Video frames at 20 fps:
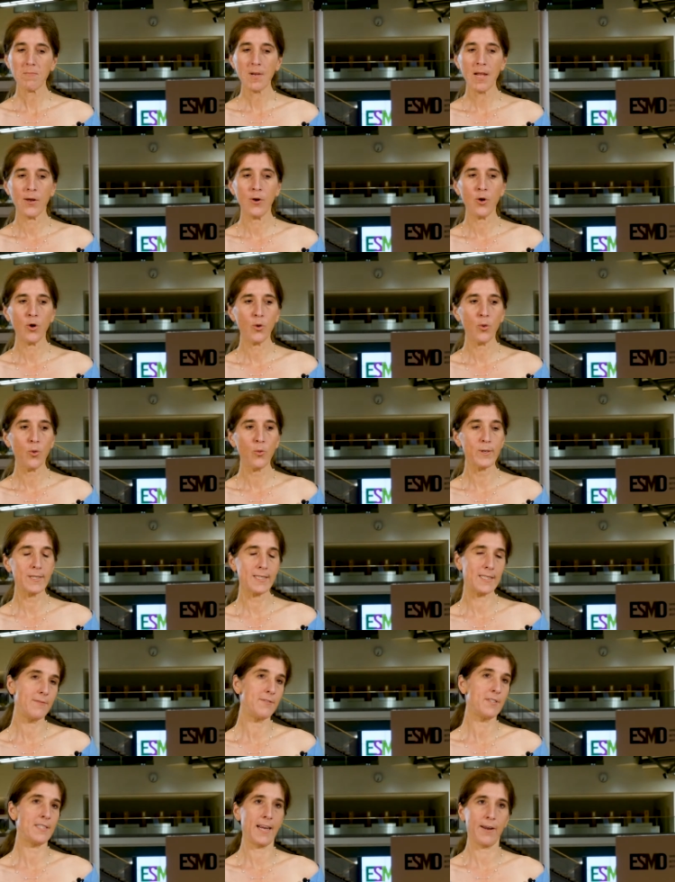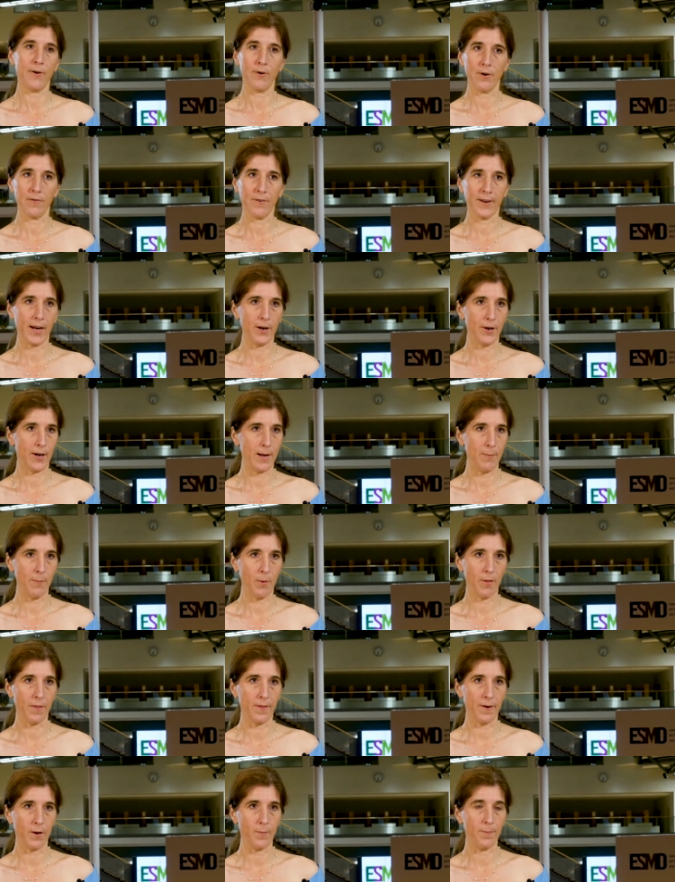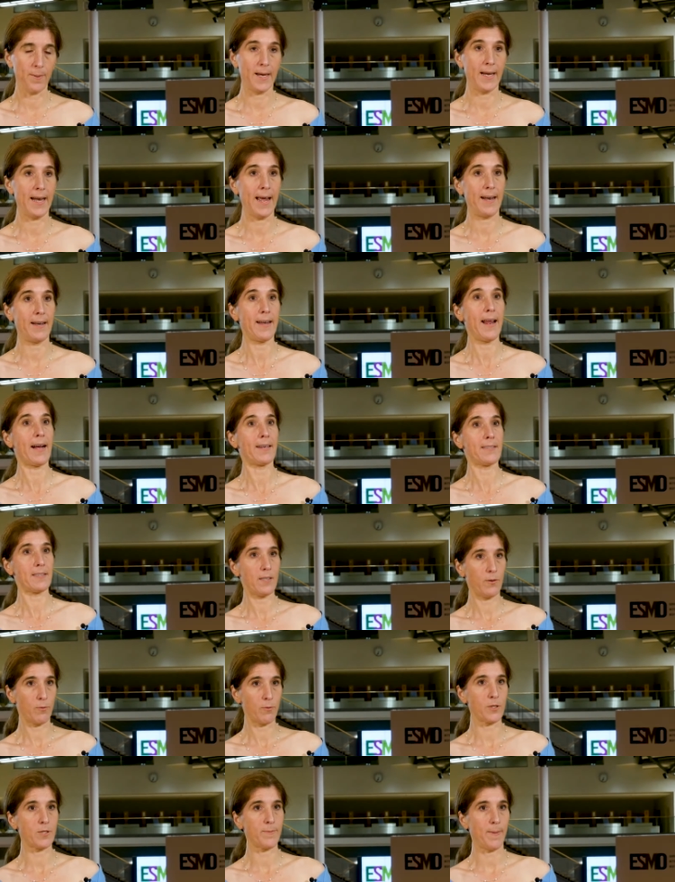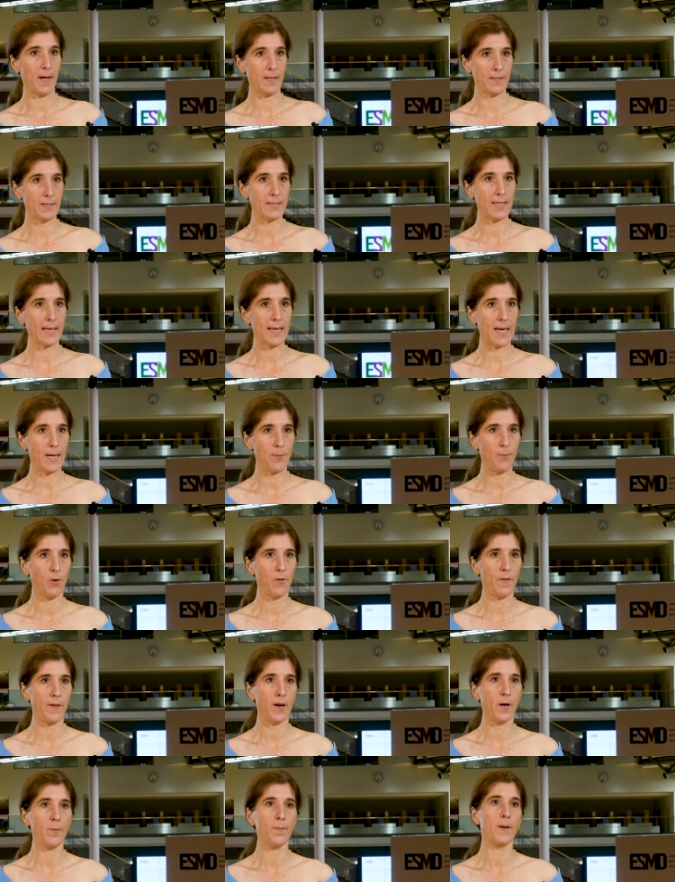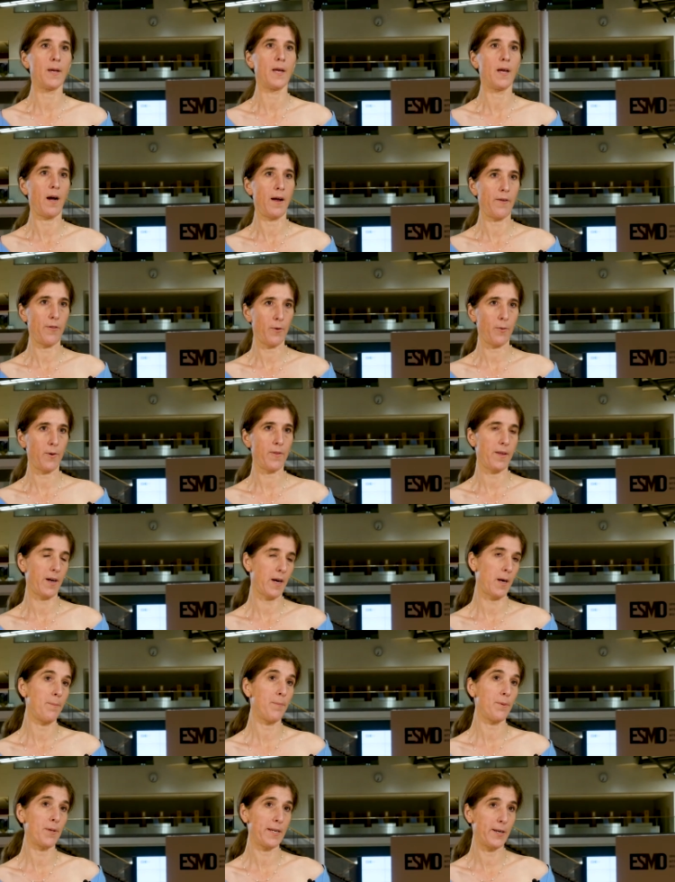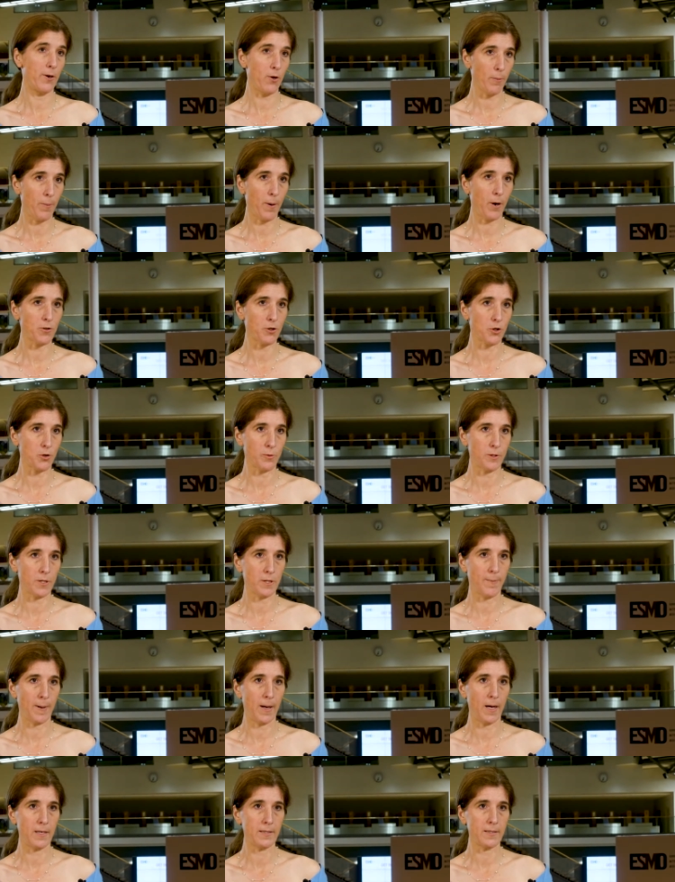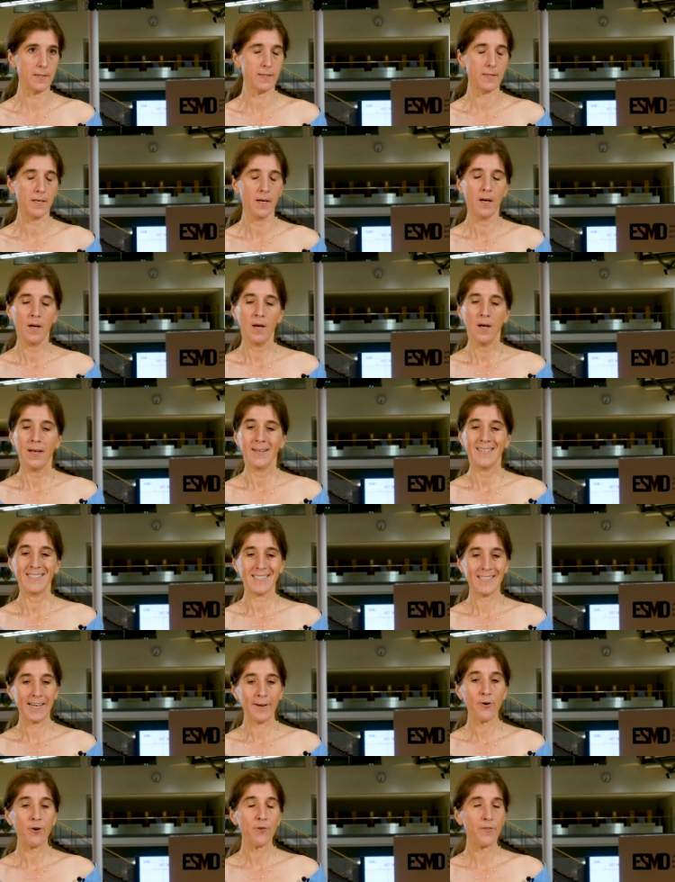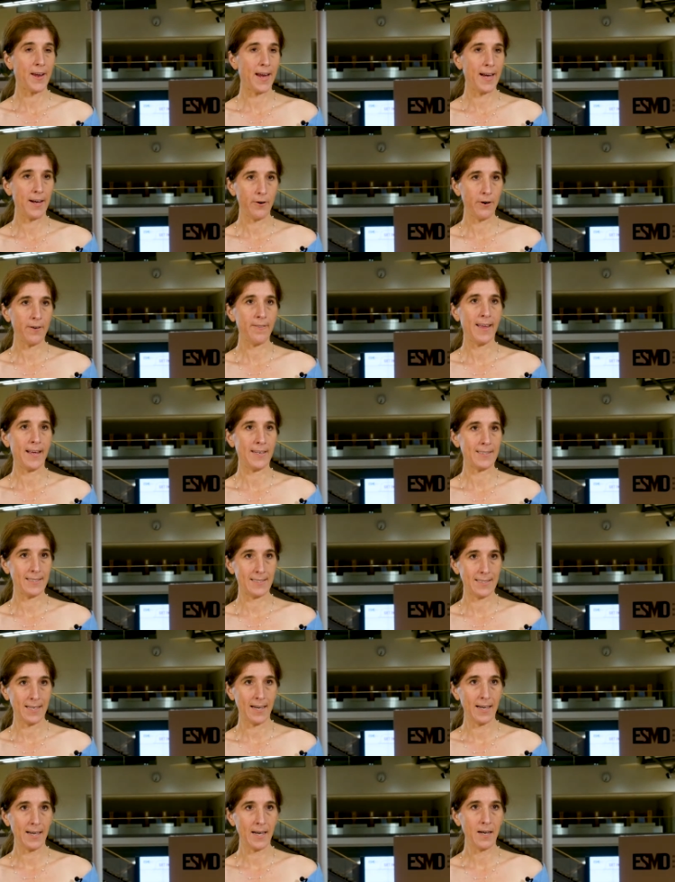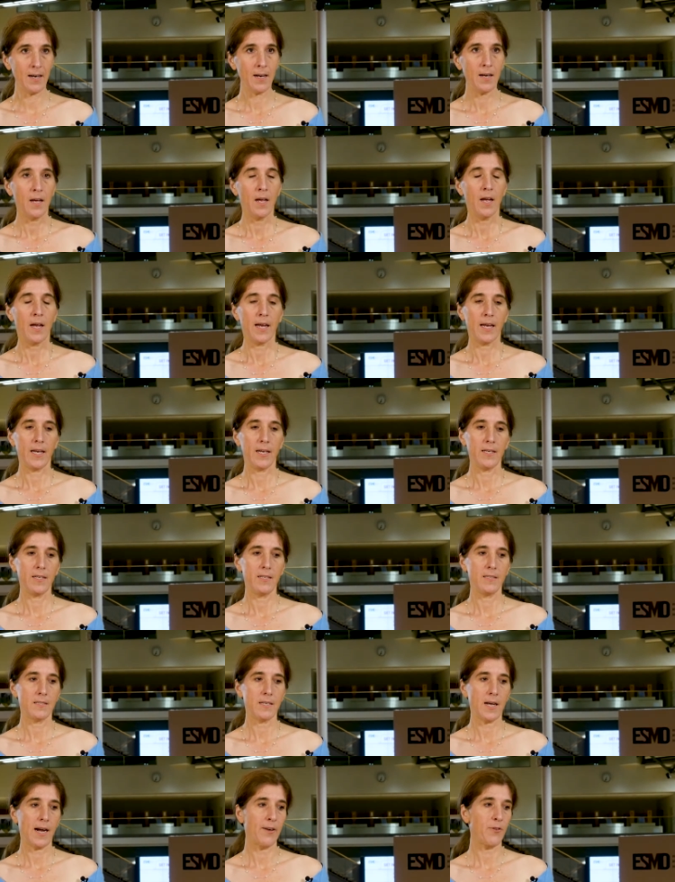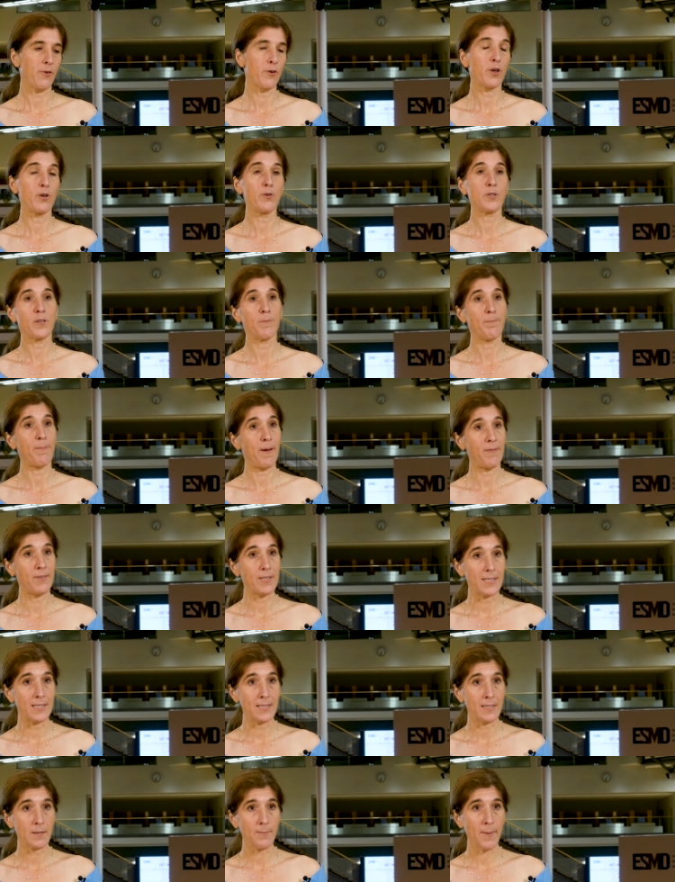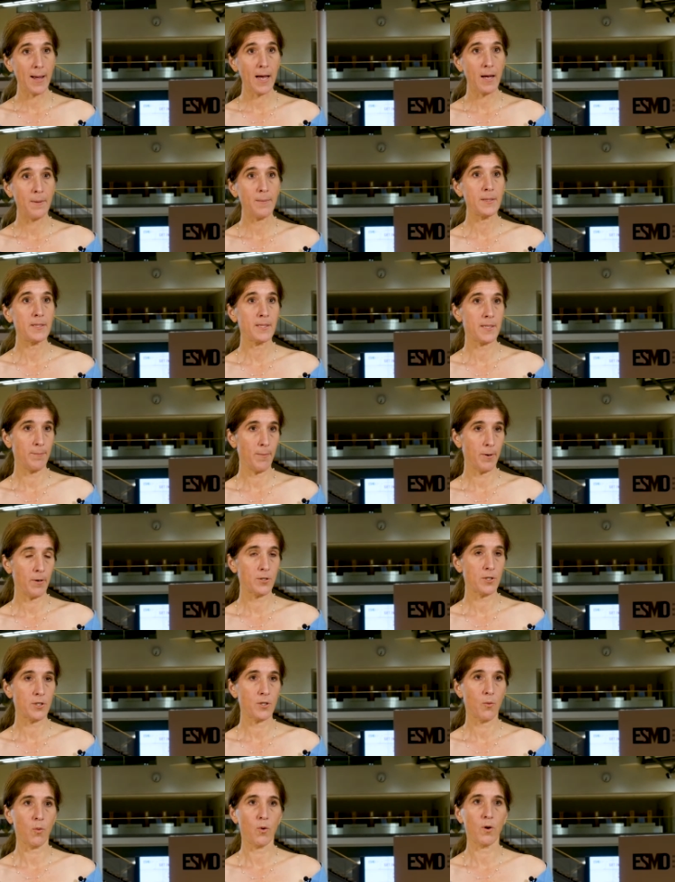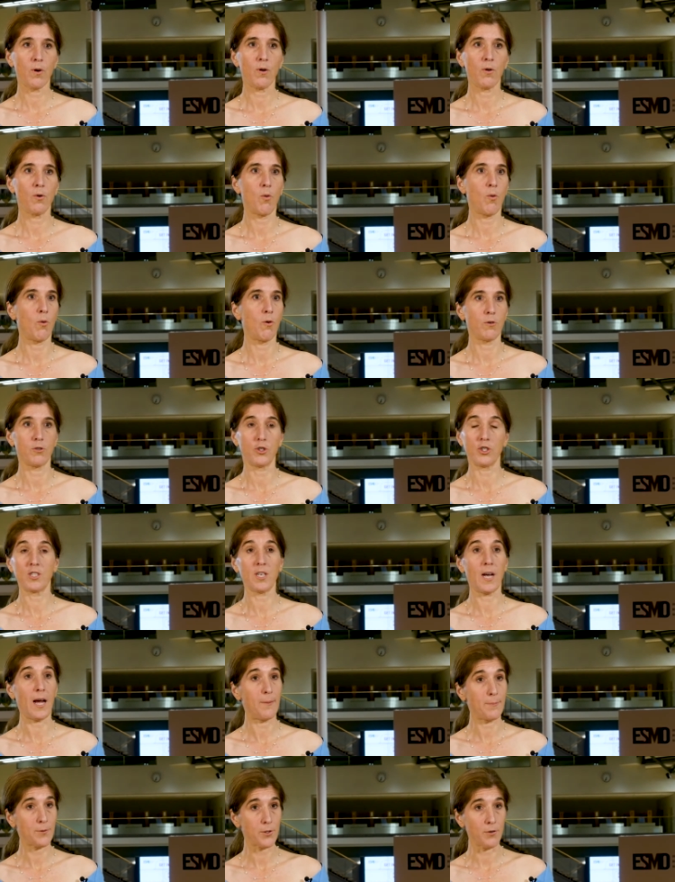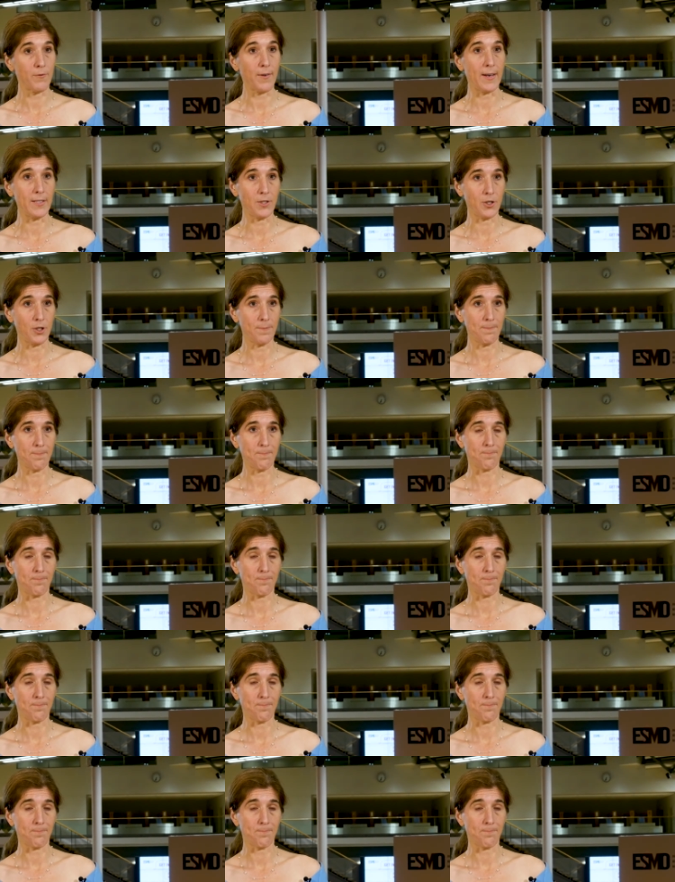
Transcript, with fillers: and who received standard of care chemotherapy and had an excellent response to that chemotherapy, either with a complete or partial response. The standard of care in that setting is either use of bevacizumab in some parts of the world or just observation.